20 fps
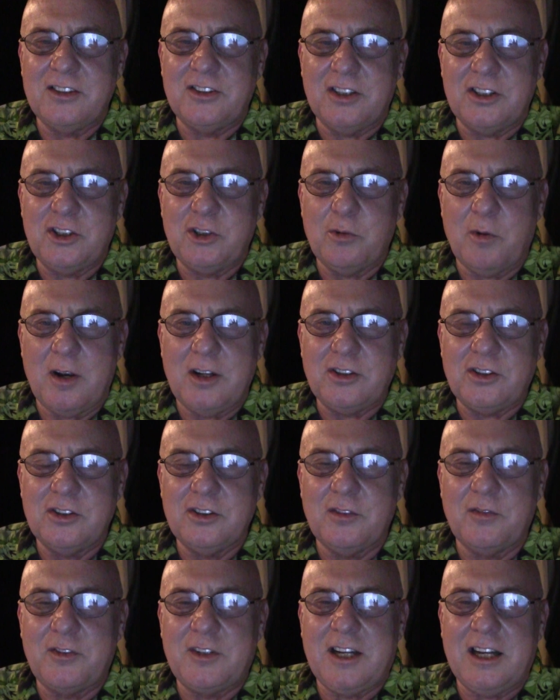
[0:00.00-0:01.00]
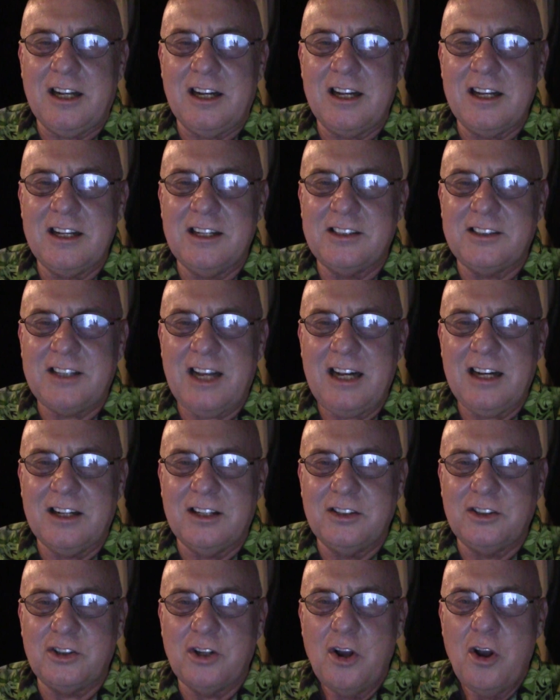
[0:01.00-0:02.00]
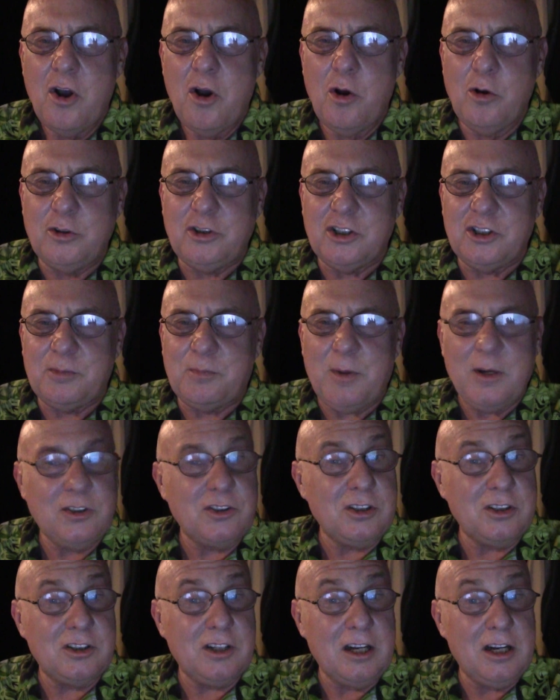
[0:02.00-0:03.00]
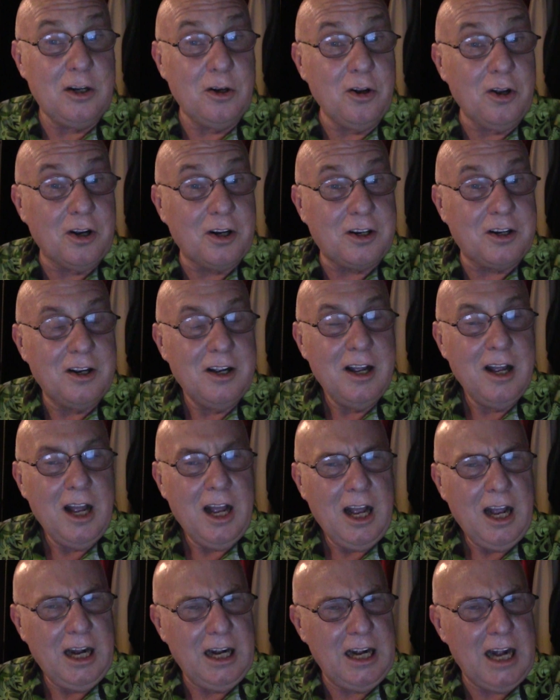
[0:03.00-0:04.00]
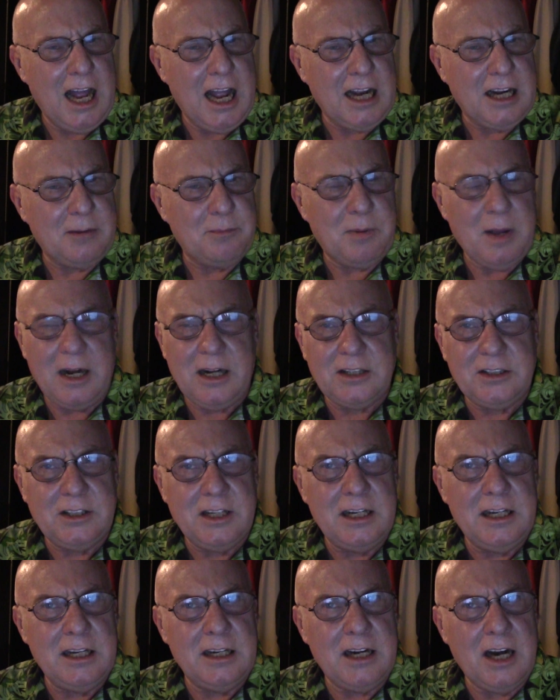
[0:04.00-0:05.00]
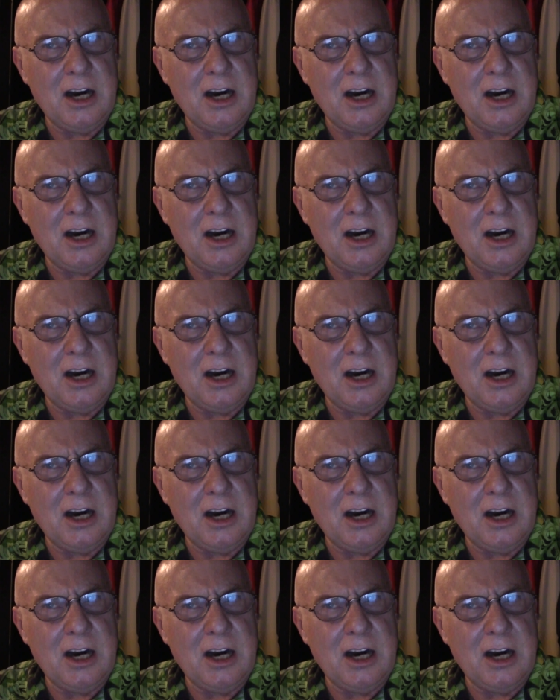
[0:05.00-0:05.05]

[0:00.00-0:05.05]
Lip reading: situations of killing assailants who suspiciously look like Palestinian